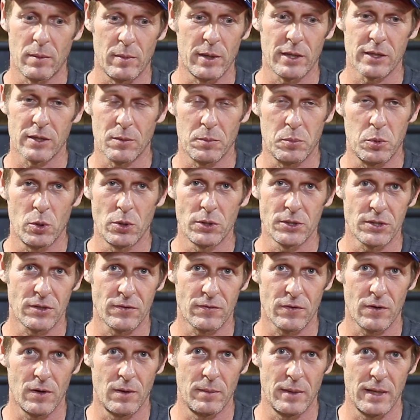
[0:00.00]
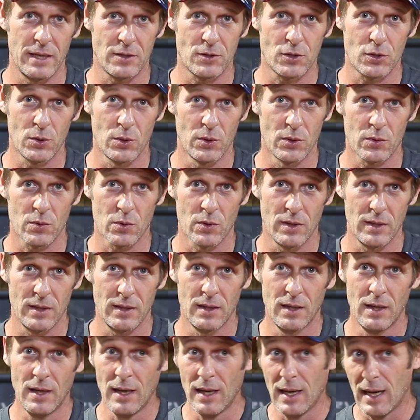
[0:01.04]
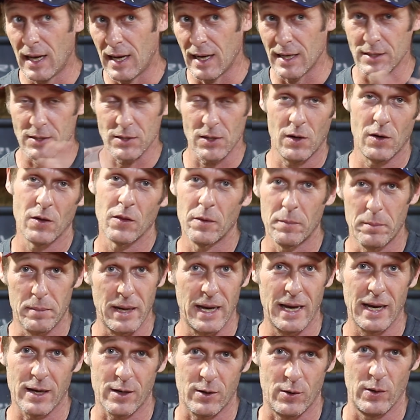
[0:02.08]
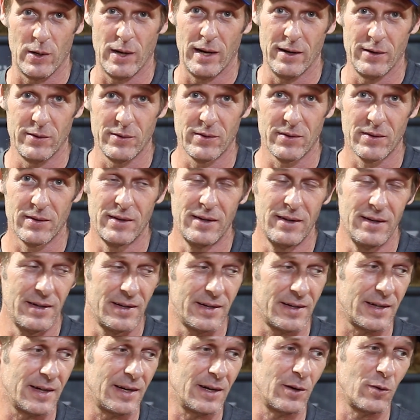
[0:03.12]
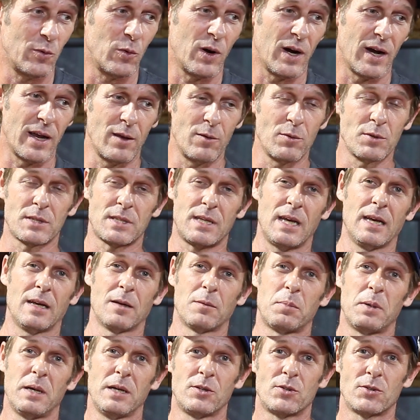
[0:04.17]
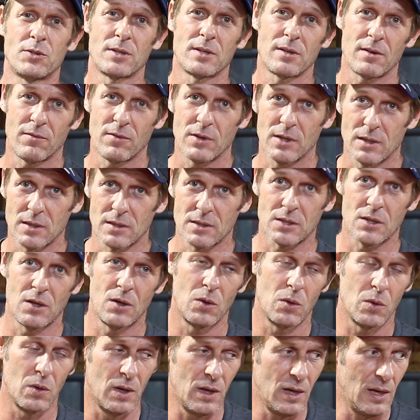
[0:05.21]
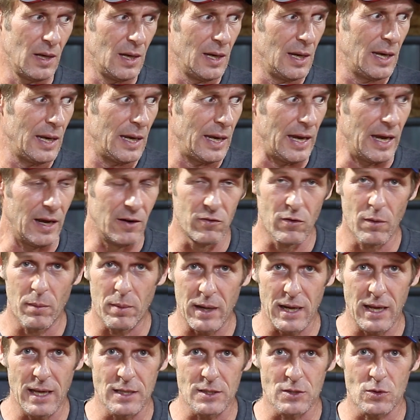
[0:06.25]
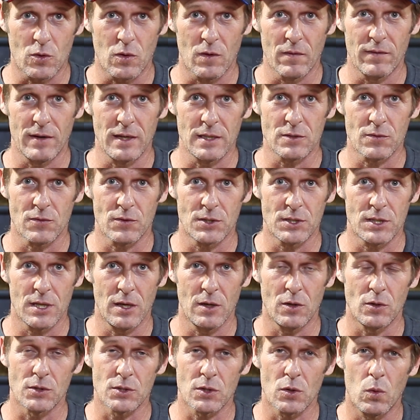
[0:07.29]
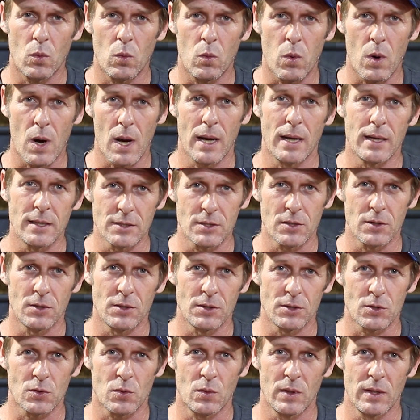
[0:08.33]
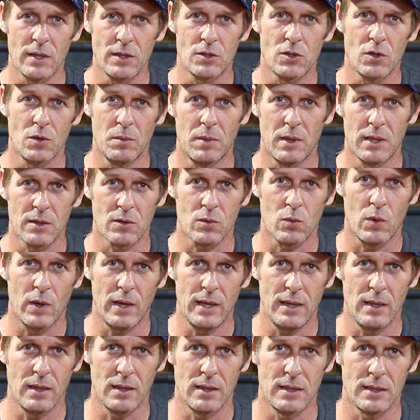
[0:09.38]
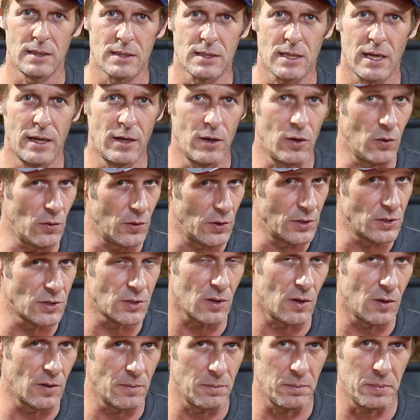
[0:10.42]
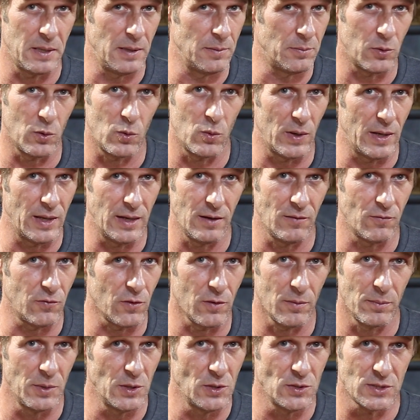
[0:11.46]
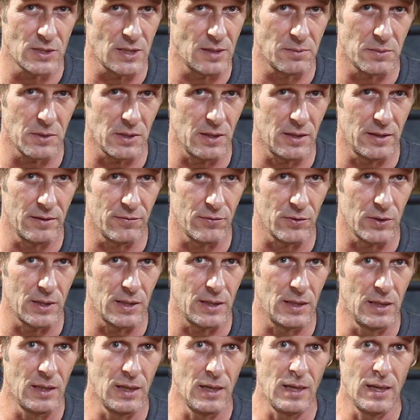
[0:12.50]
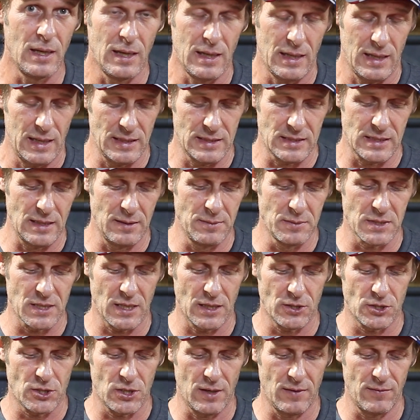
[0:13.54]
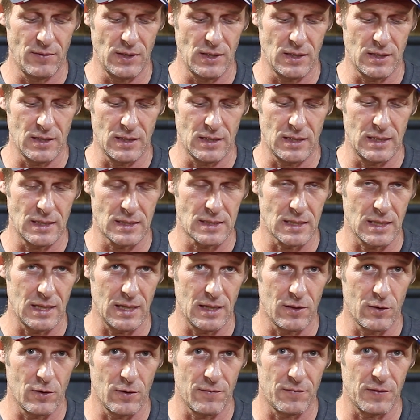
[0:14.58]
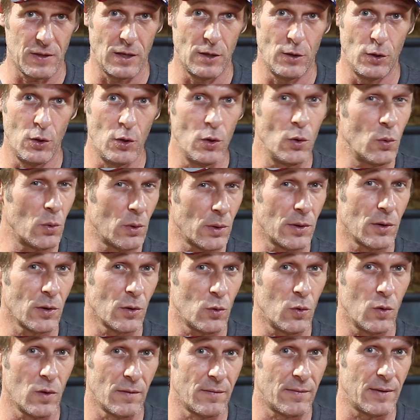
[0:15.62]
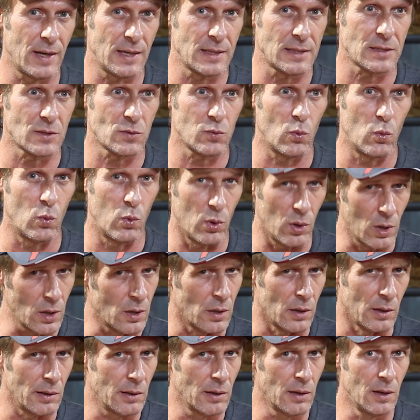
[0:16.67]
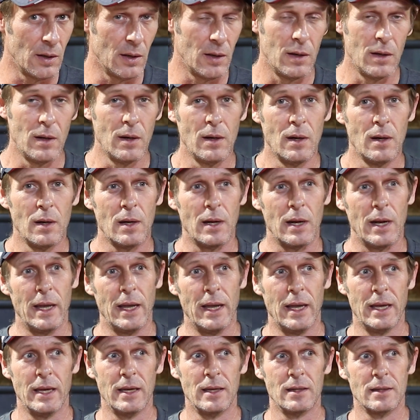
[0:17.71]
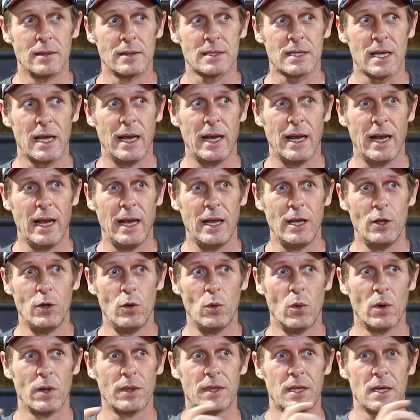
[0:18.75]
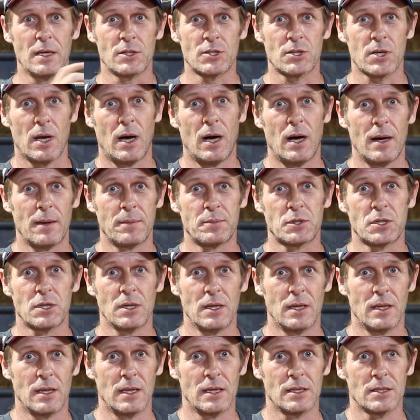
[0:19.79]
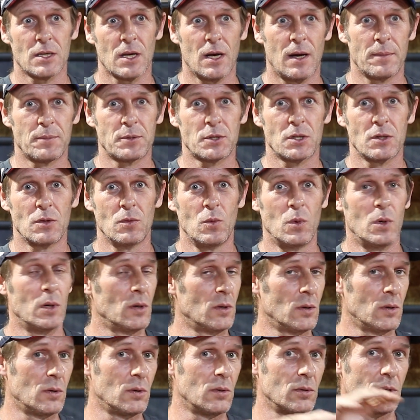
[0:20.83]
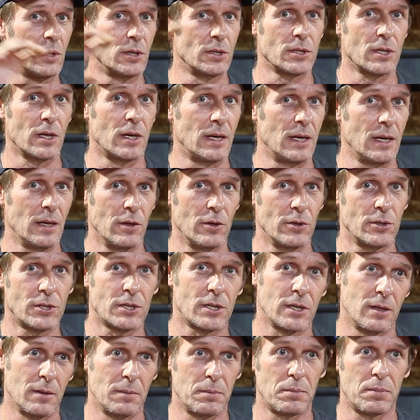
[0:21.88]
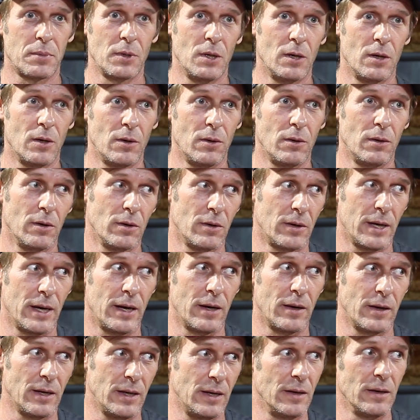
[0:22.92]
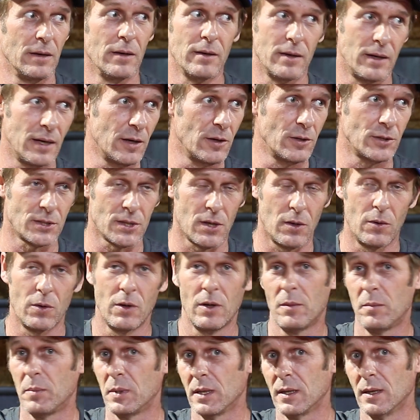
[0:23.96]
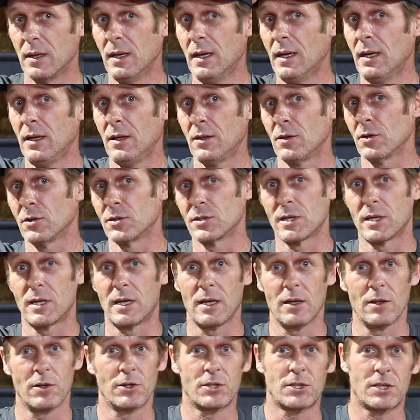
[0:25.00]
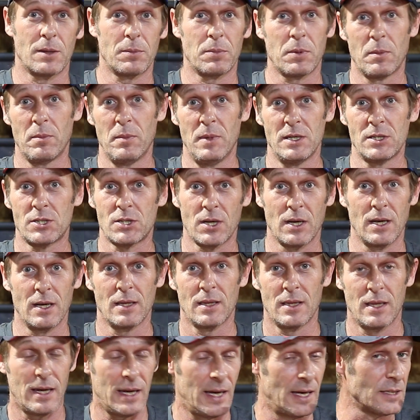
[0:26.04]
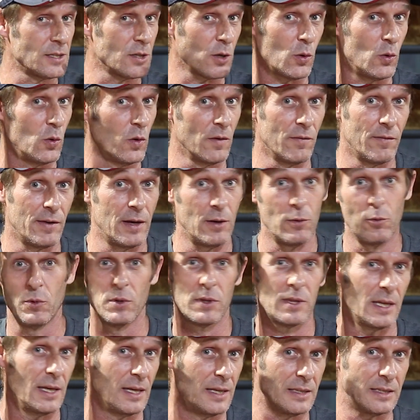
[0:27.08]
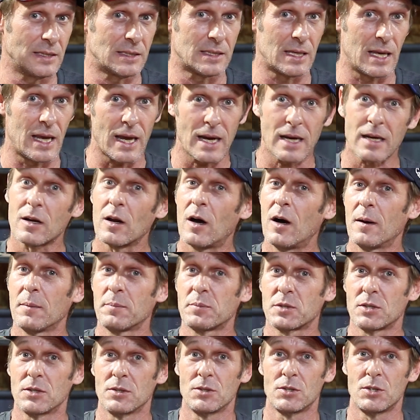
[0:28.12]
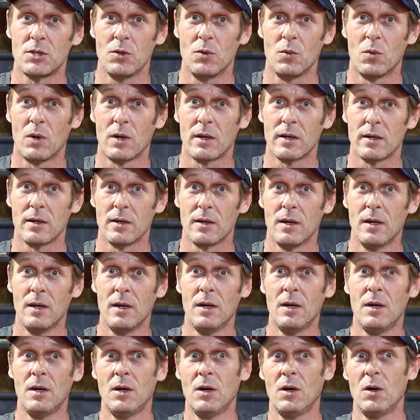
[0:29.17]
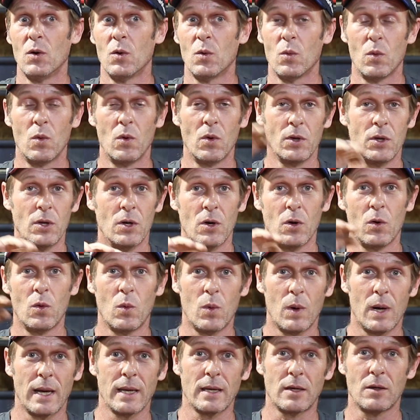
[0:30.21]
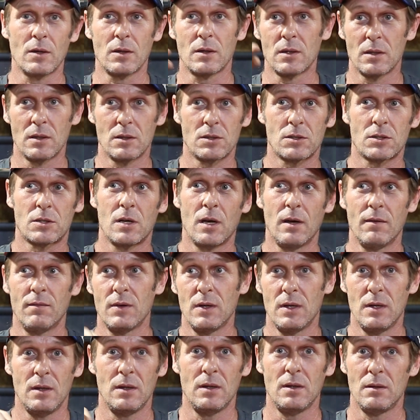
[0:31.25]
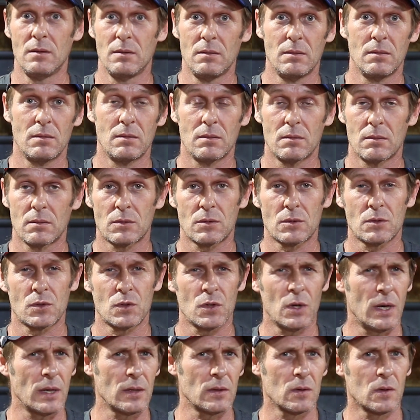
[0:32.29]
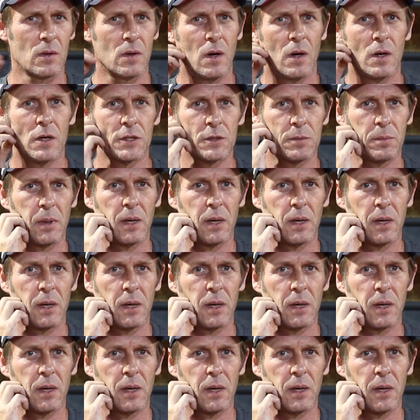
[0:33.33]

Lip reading: I bought the Porsche from had 2 or 3 I saw in the background while he was taking pictures of it. So everybody has Corvettes for sale. So why is there a 22-month waiting list? I know those aren't people waiting for a museum delivery. It seems like Chevy could get together if they knew where their Corvettes were and say, hey, you want this option and this option? Well, there's a dealership, you know, you're down here in Arizona, but there's a dealership in Michigan that has a Corvette with the exact options you wanted. You know, why couldn't Chevy track their cars